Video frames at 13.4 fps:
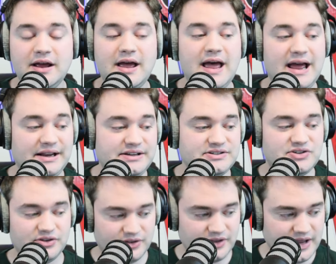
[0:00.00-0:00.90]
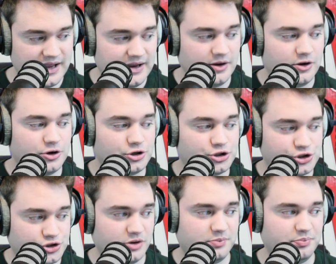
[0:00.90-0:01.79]
as they
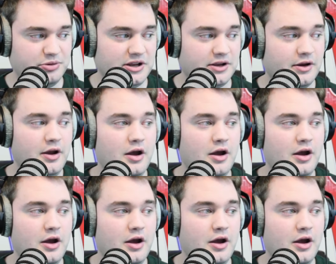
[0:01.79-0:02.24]
should be.